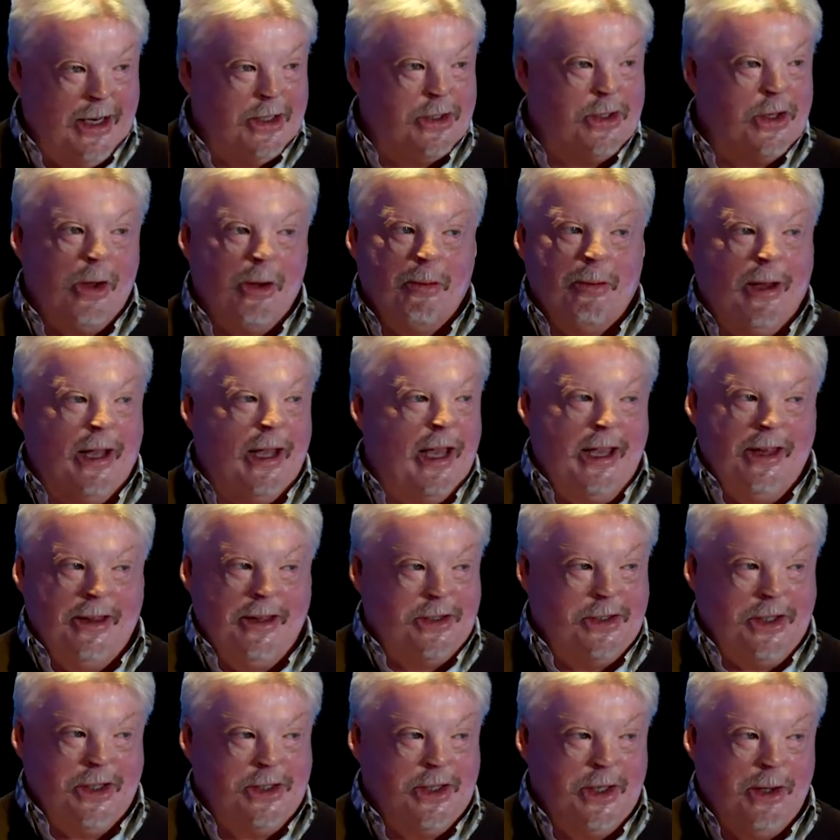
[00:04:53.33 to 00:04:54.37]
And it's not my, hey,
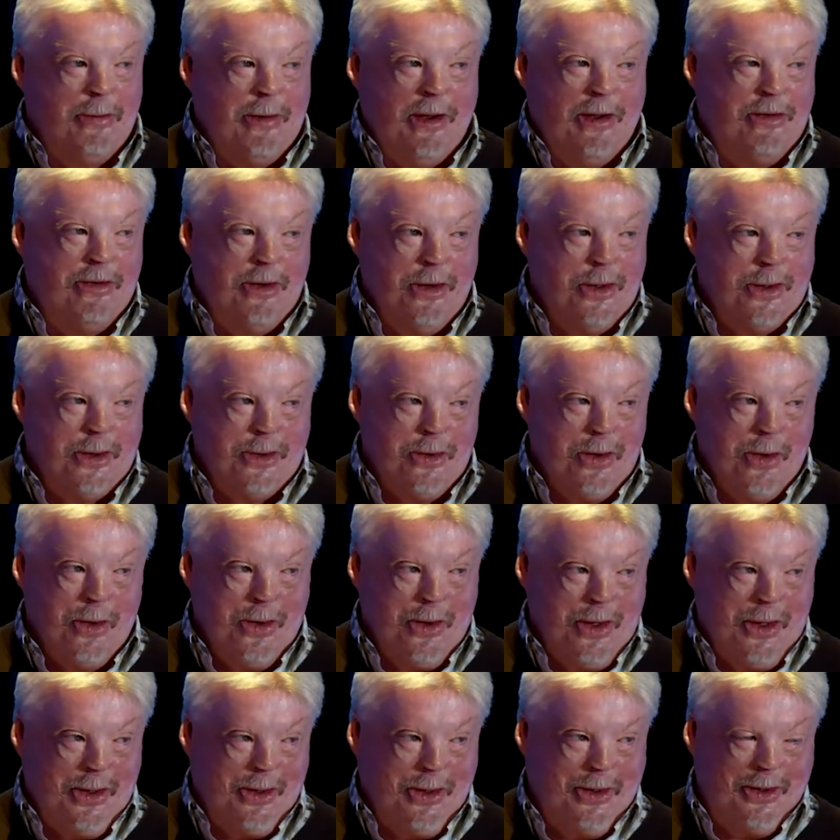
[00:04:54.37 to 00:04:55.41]
this is not my first
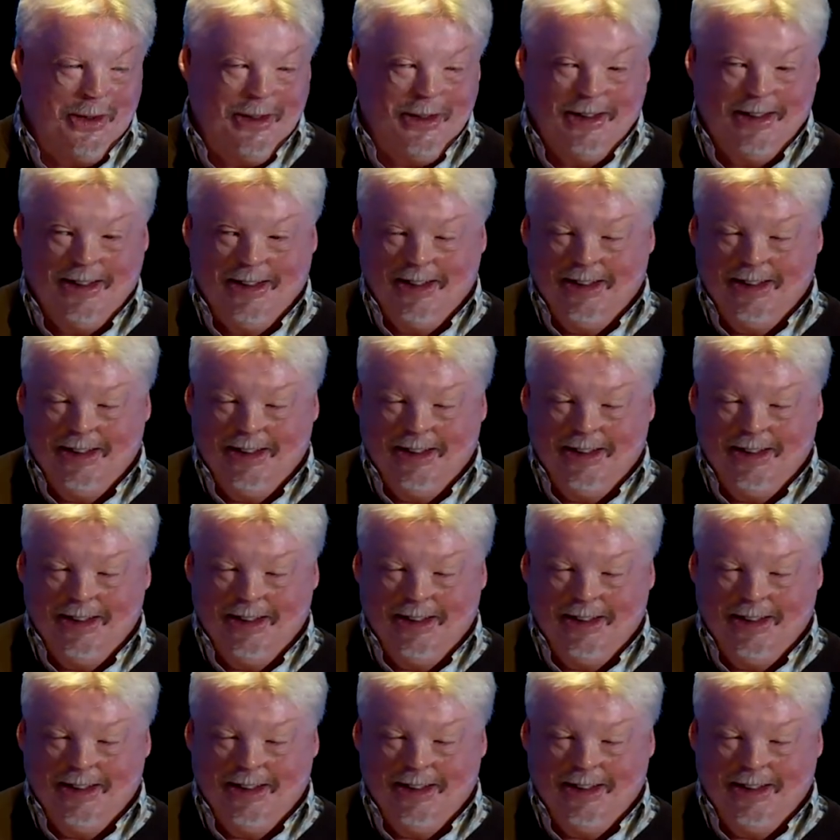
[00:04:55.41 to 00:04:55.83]
rodeo.